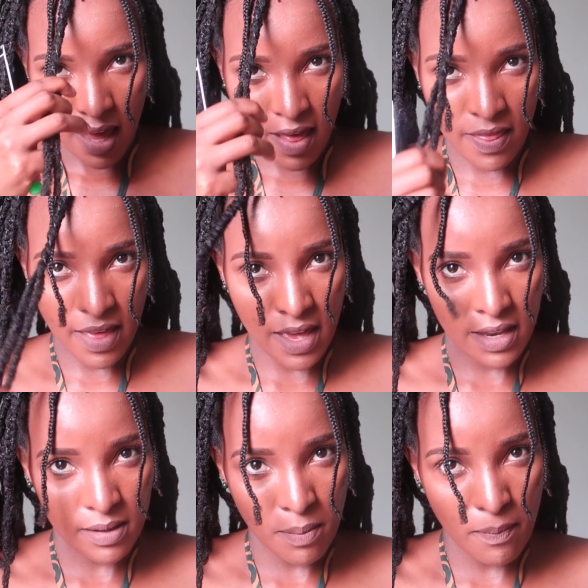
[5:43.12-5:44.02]
And
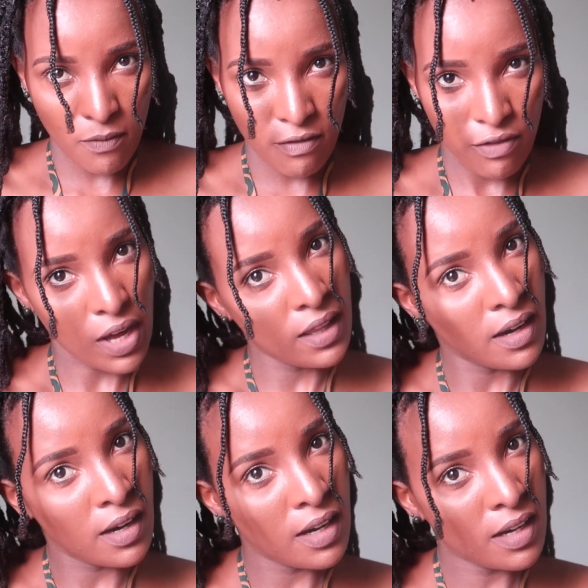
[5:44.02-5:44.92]
then
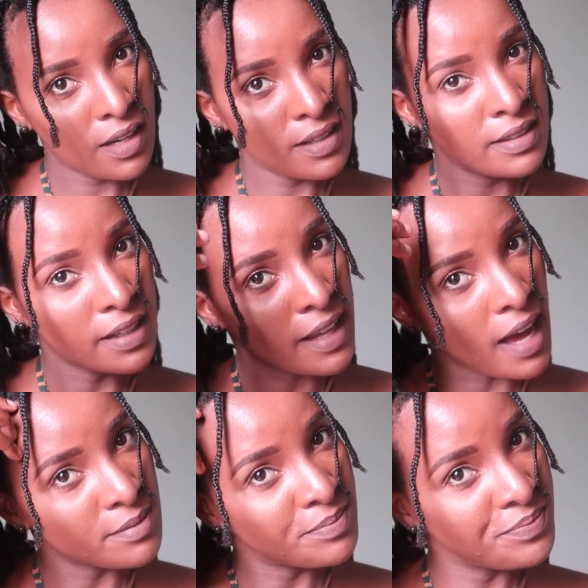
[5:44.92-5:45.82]
voila, like that.